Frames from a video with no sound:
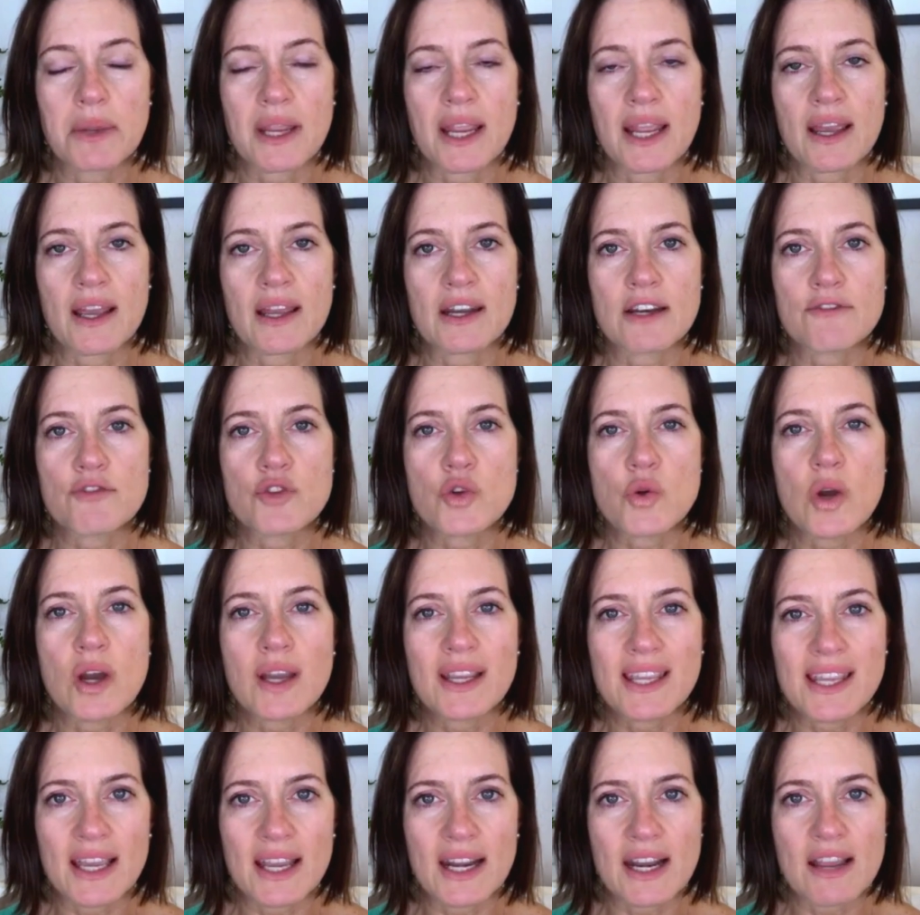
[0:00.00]
And if you,
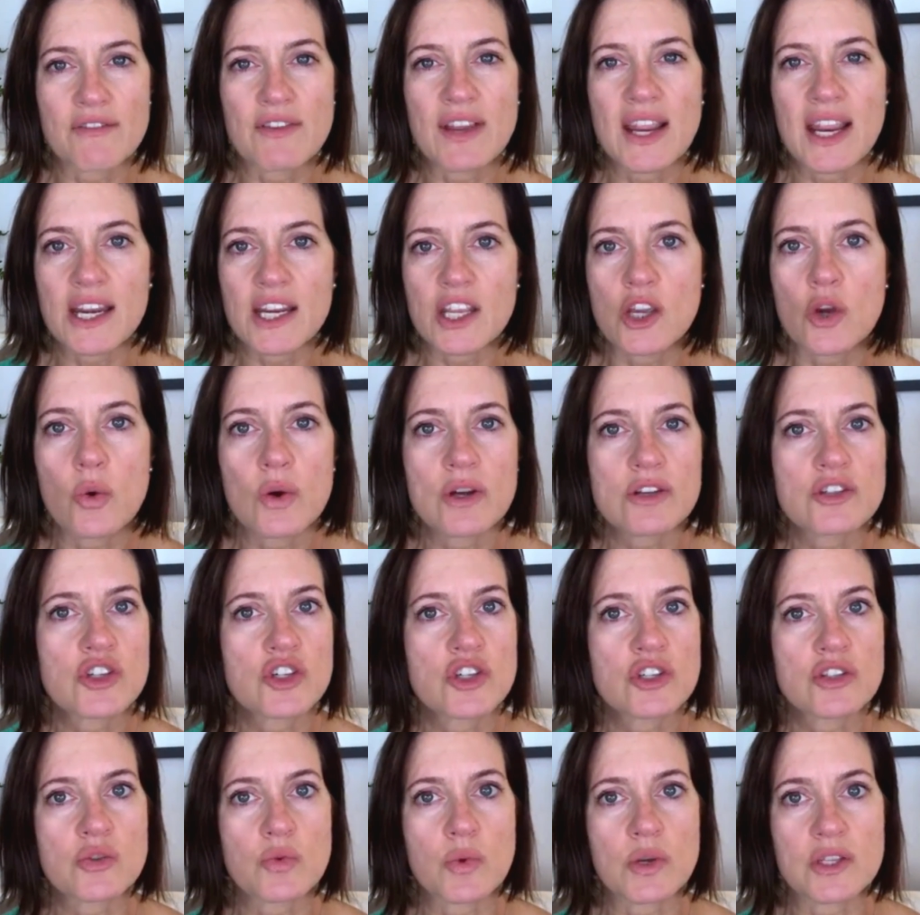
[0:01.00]
again, have any
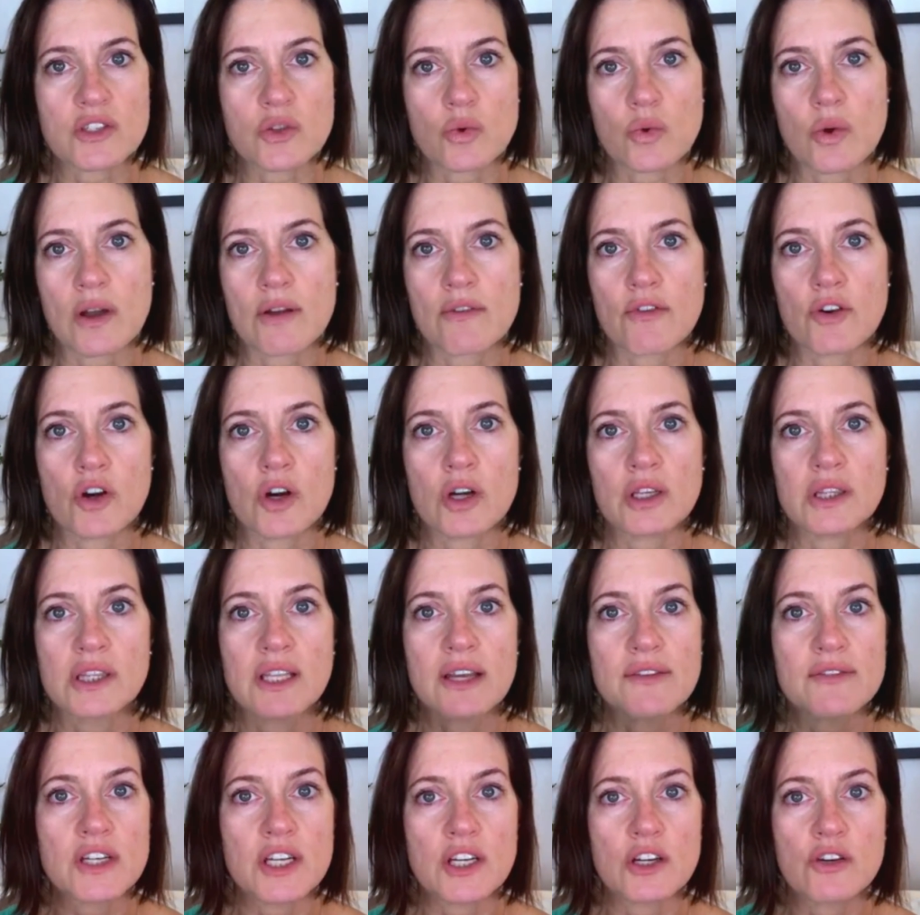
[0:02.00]
questions whatsoever, I'd
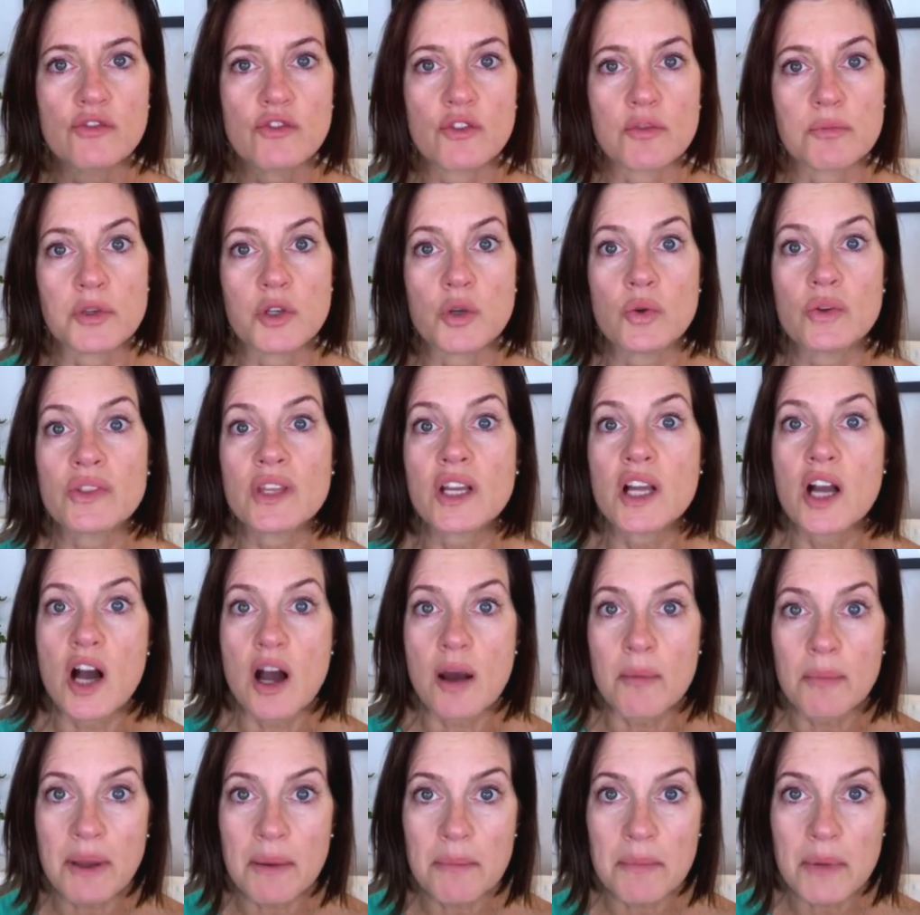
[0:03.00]
love to hear from you in the
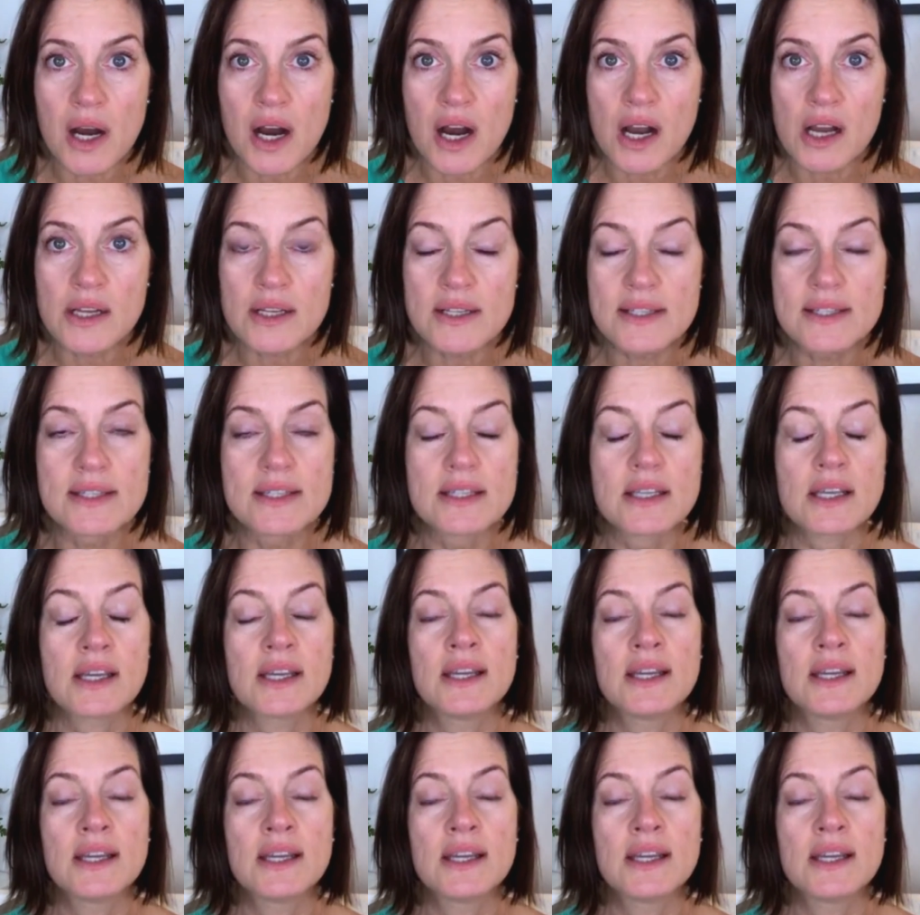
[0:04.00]
comment box.